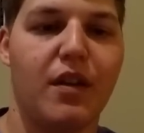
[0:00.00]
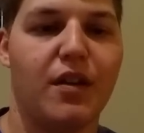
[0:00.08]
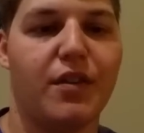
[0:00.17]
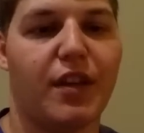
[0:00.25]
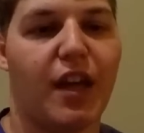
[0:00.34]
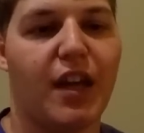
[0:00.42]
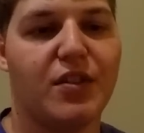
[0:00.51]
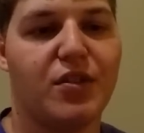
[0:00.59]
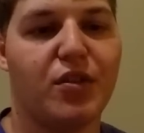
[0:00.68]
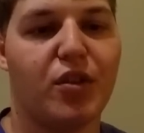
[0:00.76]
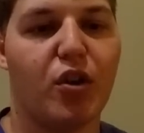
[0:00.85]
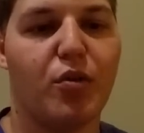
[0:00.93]
The case
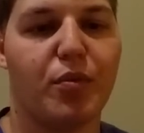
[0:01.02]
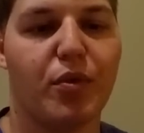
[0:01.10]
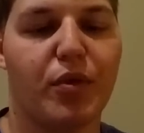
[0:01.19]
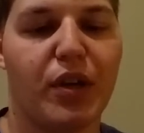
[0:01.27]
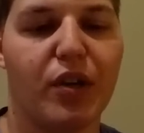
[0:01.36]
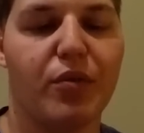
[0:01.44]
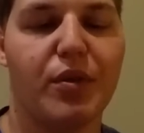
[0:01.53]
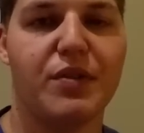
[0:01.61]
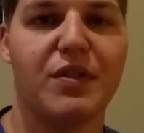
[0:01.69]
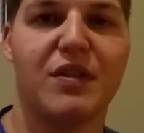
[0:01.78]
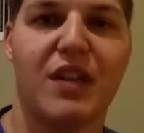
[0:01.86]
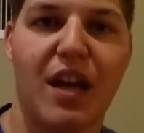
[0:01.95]
of the GoPro Hero is
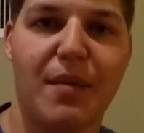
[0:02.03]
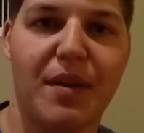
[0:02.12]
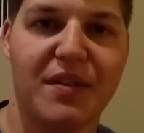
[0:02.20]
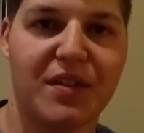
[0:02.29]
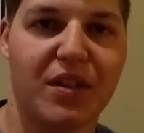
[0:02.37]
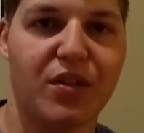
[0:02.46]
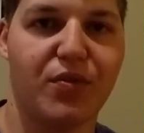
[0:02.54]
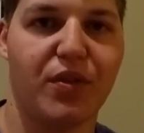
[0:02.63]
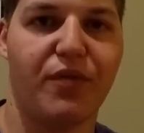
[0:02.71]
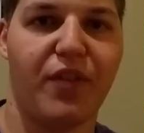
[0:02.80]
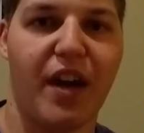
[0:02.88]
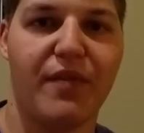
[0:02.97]
the same as it is for the
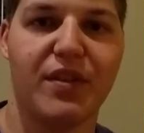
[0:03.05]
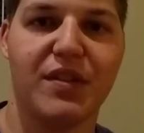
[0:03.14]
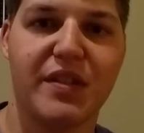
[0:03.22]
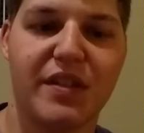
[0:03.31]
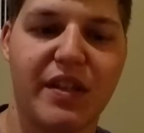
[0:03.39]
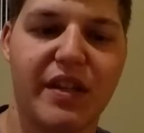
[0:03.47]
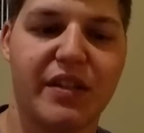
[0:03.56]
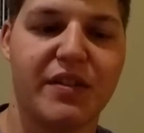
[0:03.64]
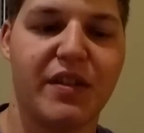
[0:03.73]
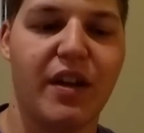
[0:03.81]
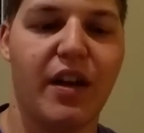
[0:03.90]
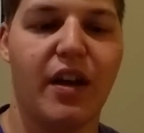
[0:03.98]
5 and
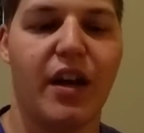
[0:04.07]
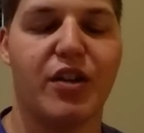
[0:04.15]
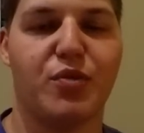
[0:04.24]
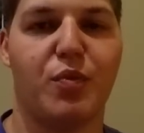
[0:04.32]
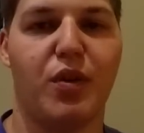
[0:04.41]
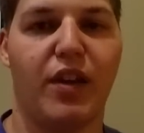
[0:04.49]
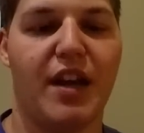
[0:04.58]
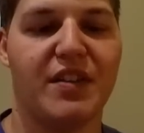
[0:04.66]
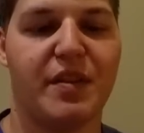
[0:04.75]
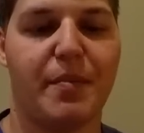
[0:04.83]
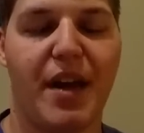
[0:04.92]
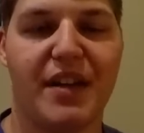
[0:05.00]
6, as well
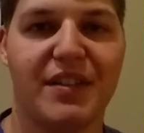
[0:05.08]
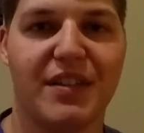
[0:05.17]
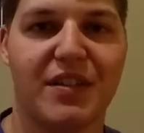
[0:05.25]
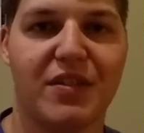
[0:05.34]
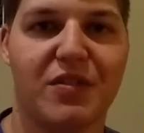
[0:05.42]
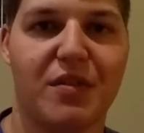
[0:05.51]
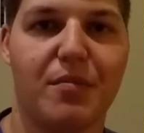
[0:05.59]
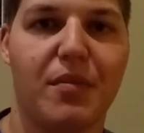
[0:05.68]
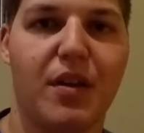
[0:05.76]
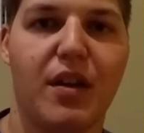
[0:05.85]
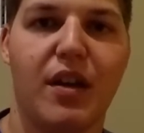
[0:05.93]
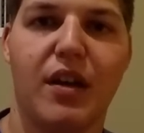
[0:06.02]
as the mounting system
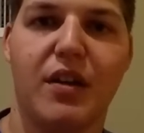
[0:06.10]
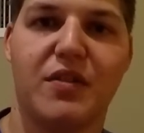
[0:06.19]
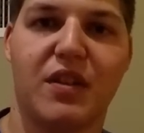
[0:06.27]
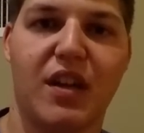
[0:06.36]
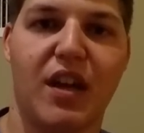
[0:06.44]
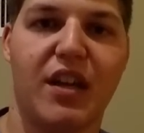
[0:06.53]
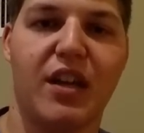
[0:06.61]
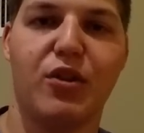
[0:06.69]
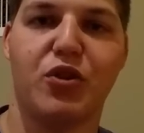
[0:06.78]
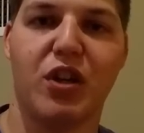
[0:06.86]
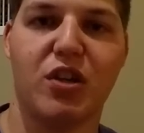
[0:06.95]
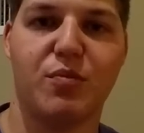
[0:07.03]
is again
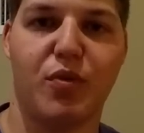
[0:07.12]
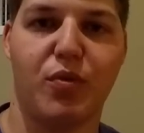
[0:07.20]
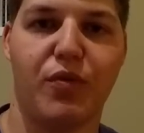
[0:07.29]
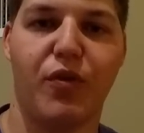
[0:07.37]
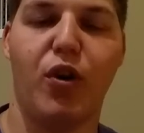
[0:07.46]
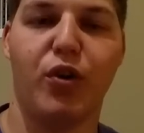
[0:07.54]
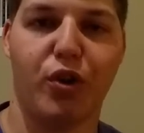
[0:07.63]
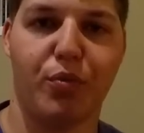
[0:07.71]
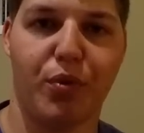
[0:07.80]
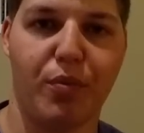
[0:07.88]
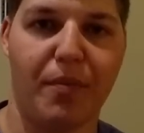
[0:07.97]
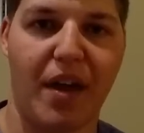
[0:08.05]
interchangeable with all
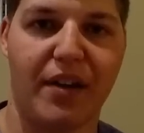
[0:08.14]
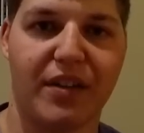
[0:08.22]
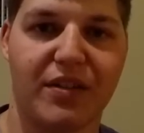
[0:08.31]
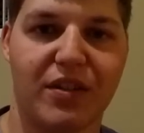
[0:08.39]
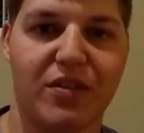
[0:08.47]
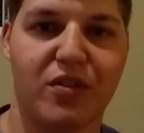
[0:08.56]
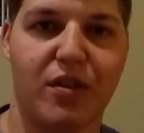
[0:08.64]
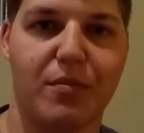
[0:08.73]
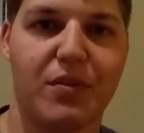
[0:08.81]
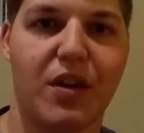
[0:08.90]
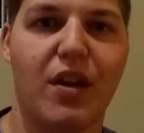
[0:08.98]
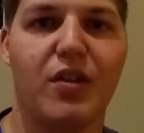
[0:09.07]
GoPro mounting
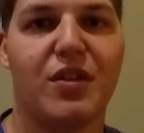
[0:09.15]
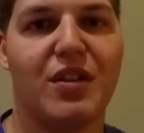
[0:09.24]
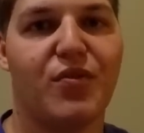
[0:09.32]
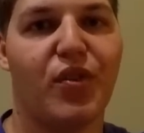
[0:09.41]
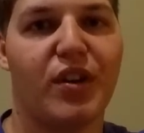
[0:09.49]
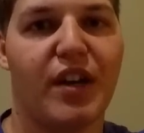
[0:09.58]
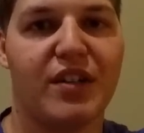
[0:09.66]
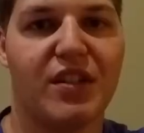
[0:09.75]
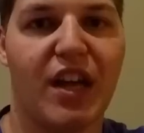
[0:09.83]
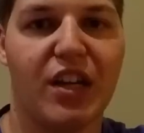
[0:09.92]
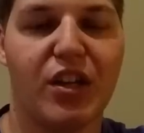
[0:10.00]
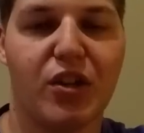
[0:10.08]
systems, so that's very nice,
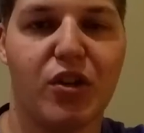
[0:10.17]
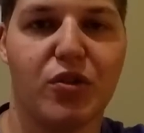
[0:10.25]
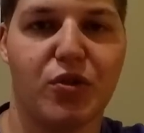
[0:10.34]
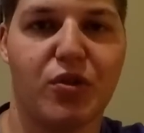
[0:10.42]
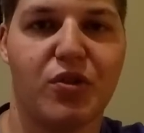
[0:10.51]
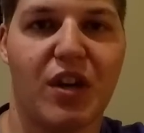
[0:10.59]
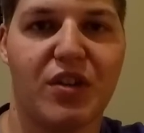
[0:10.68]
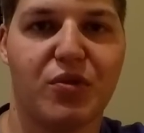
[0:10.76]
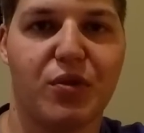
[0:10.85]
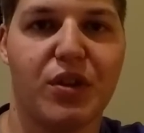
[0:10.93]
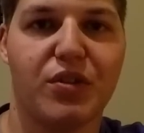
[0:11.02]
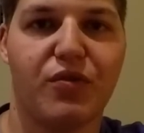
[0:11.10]
and you can use your
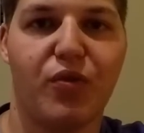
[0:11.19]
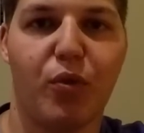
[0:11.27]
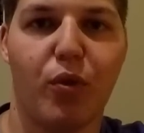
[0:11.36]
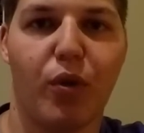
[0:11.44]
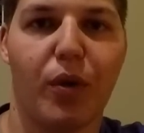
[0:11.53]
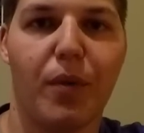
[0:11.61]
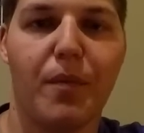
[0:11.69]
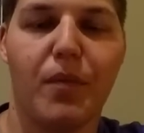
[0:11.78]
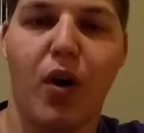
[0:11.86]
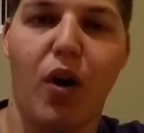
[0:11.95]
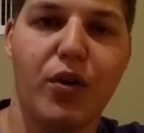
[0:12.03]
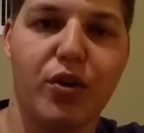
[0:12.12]
accessories for
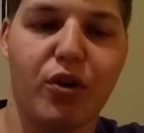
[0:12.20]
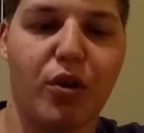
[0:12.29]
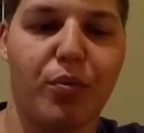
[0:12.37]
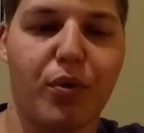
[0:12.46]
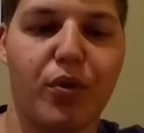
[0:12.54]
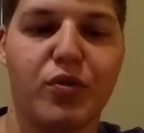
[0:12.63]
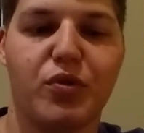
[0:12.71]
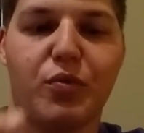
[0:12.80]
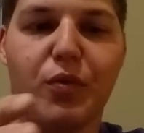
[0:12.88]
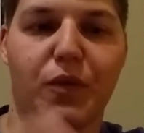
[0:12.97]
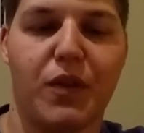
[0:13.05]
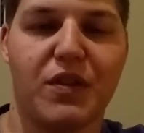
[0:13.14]
all your GoPros
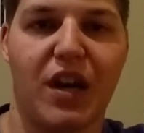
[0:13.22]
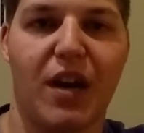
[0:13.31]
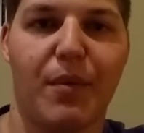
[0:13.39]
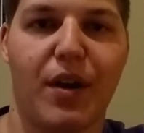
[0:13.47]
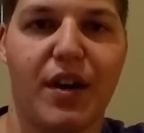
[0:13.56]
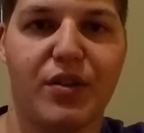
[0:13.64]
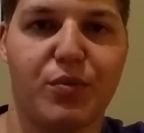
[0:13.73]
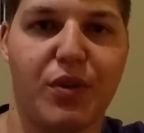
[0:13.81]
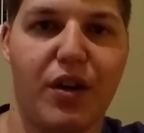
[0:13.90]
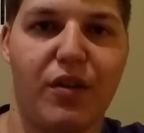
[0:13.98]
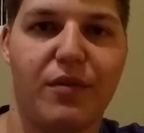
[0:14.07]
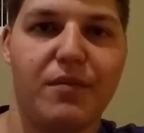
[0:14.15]
with this camera as well.